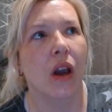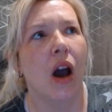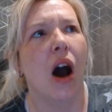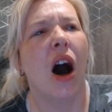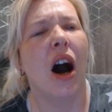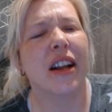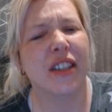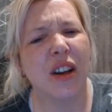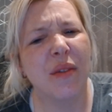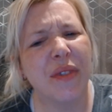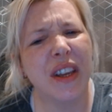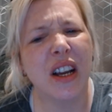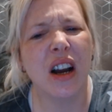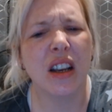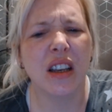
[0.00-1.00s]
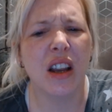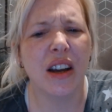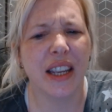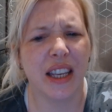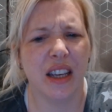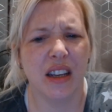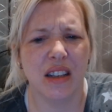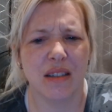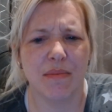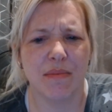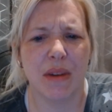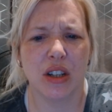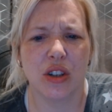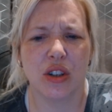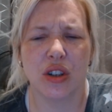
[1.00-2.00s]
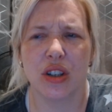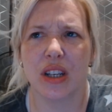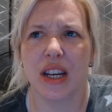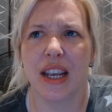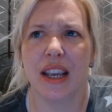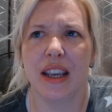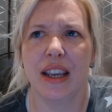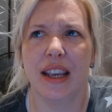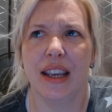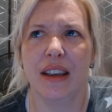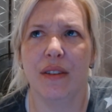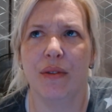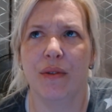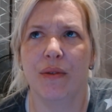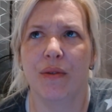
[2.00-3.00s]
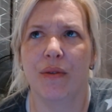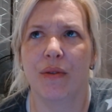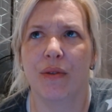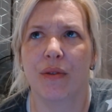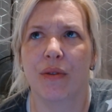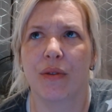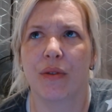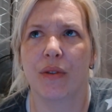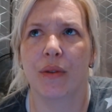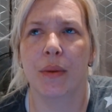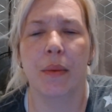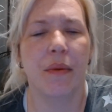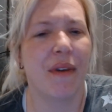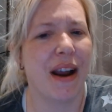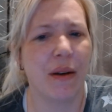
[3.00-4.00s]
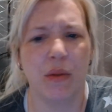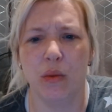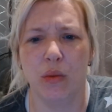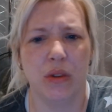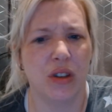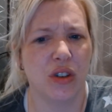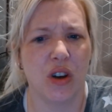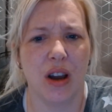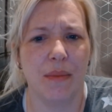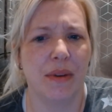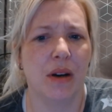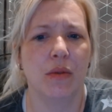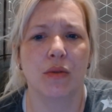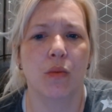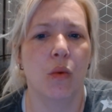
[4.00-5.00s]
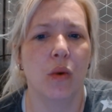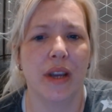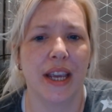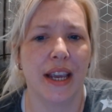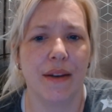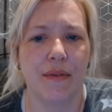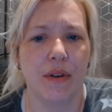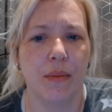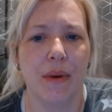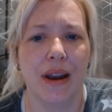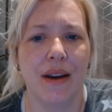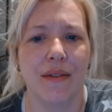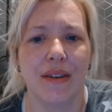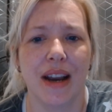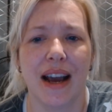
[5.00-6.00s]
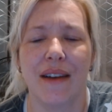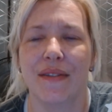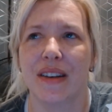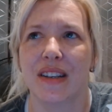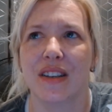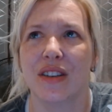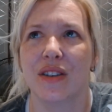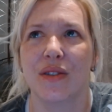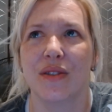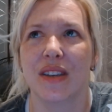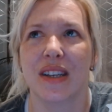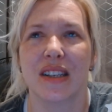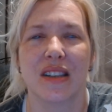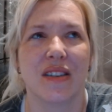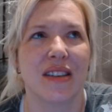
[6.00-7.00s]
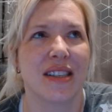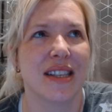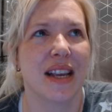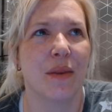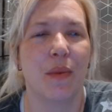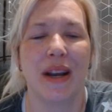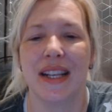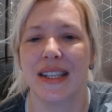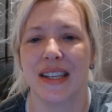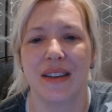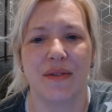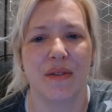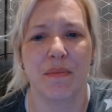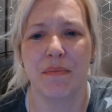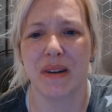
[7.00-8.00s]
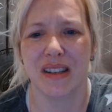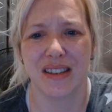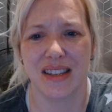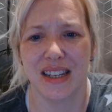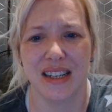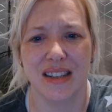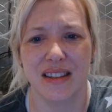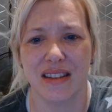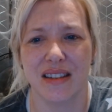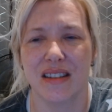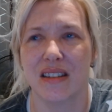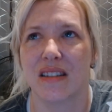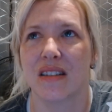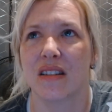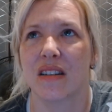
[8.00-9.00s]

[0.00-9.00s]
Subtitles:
I don't think I'd like it as much if we were out all the time and I was walking everywhere and having to do things like, say, waiting for buses and,